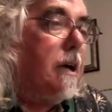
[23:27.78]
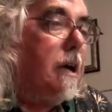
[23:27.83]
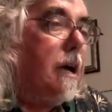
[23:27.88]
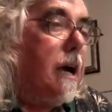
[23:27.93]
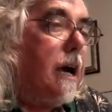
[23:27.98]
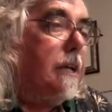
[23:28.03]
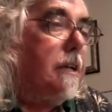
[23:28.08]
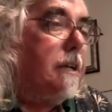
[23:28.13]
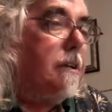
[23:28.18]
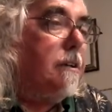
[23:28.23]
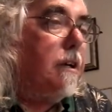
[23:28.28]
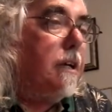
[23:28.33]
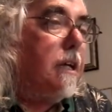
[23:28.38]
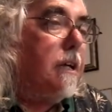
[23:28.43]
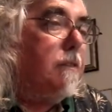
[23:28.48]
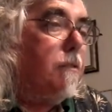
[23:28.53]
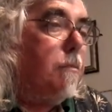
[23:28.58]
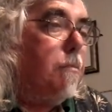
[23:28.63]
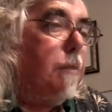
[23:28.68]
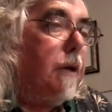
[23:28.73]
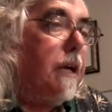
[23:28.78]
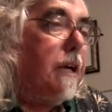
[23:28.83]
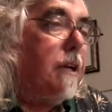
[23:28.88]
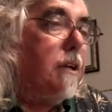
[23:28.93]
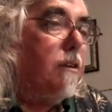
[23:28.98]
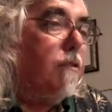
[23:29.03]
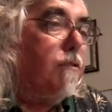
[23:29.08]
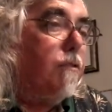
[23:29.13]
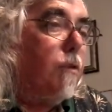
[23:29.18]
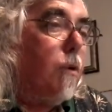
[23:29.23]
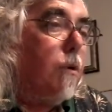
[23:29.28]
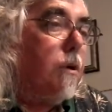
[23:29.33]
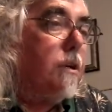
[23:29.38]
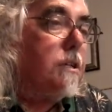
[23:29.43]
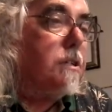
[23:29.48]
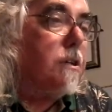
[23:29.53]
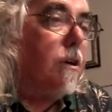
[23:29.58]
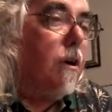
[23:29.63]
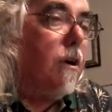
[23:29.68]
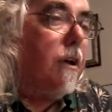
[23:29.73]
I did not even begin to
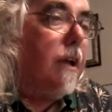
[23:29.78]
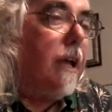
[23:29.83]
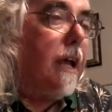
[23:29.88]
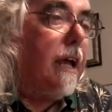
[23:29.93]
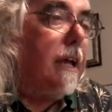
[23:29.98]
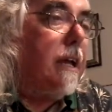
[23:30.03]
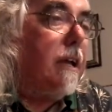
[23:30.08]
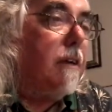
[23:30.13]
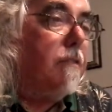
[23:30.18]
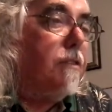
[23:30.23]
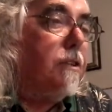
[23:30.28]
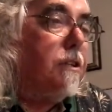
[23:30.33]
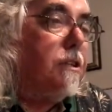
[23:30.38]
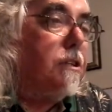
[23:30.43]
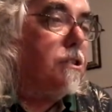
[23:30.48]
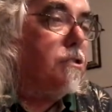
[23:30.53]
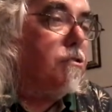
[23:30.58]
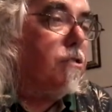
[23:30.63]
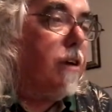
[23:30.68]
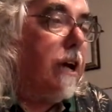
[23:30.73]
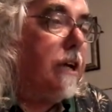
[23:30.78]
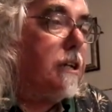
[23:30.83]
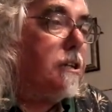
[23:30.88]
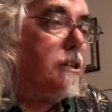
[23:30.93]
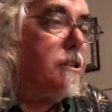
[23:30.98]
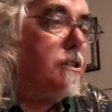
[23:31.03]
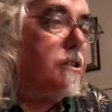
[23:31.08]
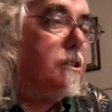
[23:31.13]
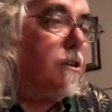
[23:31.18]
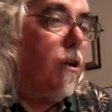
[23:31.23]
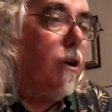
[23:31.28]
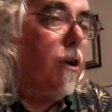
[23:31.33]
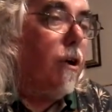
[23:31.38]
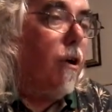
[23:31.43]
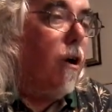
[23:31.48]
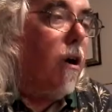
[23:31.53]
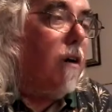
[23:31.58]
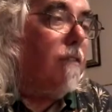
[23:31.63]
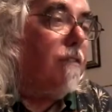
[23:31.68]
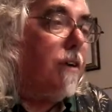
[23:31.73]
focus on any of the distractions on
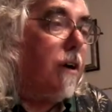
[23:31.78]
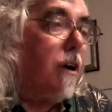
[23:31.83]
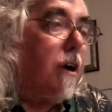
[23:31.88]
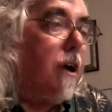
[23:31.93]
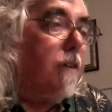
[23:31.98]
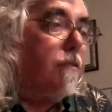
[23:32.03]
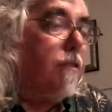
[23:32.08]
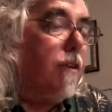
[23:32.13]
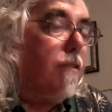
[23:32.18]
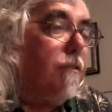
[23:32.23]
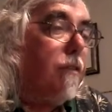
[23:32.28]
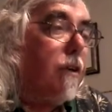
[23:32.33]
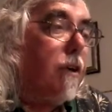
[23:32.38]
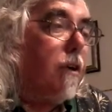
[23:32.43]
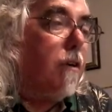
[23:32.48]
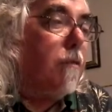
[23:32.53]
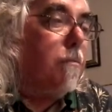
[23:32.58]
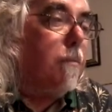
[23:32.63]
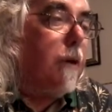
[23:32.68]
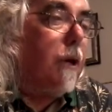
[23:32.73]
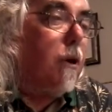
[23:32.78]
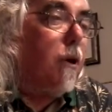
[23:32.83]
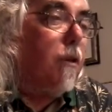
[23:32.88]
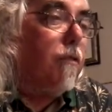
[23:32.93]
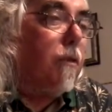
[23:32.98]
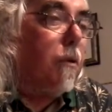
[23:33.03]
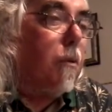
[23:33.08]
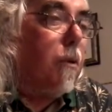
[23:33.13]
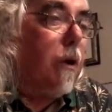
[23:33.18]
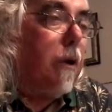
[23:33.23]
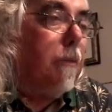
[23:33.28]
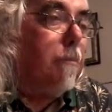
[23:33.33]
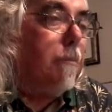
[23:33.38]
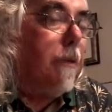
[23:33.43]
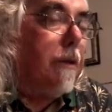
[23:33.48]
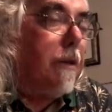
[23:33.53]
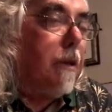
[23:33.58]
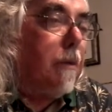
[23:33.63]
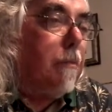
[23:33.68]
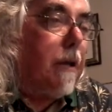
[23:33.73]
offer for fear of being overwhelmed
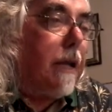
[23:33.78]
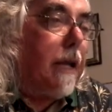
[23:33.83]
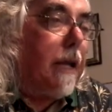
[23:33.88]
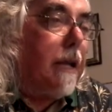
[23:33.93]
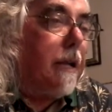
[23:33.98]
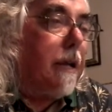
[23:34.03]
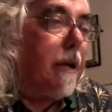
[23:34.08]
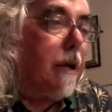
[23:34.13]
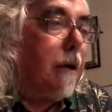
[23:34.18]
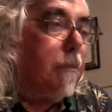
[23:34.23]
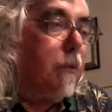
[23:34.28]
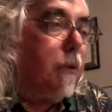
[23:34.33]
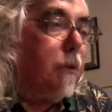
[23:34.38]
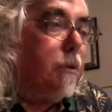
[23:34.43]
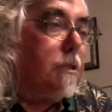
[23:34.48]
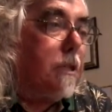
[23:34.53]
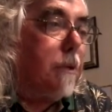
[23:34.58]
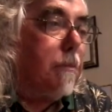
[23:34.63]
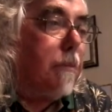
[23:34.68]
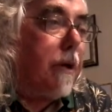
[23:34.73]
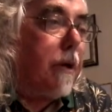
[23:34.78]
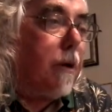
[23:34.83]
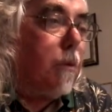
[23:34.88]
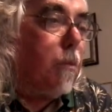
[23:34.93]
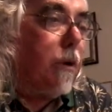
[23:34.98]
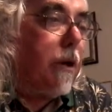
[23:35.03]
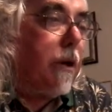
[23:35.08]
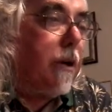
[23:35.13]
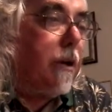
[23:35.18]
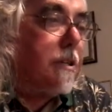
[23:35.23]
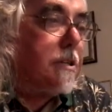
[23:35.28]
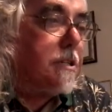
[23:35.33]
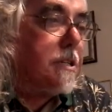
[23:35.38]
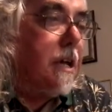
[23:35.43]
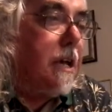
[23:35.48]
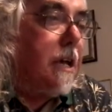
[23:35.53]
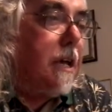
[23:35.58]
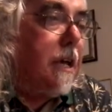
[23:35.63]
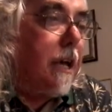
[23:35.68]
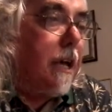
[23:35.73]
by them and ending up losing my awareness
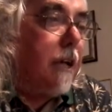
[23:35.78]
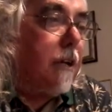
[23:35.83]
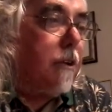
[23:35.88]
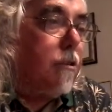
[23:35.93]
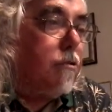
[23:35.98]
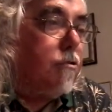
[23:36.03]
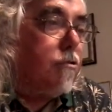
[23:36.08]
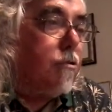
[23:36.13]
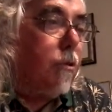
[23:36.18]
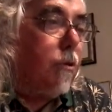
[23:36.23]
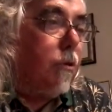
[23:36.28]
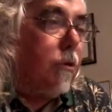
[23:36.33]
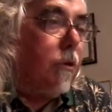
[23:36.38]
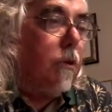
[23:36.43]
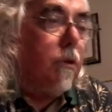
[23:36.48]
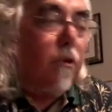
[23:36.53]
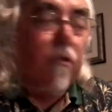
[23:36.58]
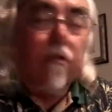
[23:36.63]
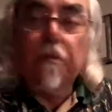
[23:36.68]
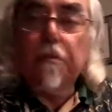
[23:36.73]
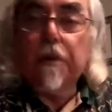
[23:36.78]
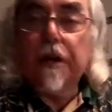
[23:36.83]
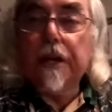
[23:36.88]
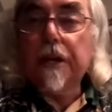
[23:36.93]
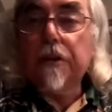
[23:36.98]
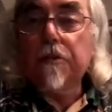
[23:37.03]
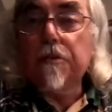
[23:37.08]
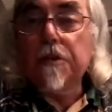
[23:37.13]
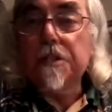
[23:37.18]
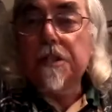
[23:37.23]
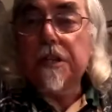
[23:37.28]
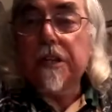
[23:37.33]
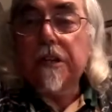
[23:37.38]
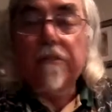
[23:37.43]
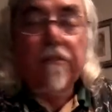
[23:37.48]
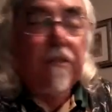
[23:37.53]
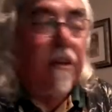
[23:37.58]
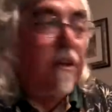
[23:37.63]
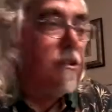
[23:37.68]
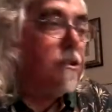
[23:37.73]
and control over my increasing
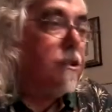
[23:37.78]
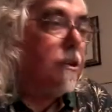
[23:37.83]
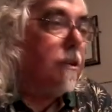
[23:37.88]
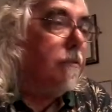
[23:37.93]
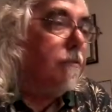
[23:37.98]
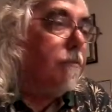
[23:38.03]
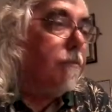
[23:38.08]
adventure.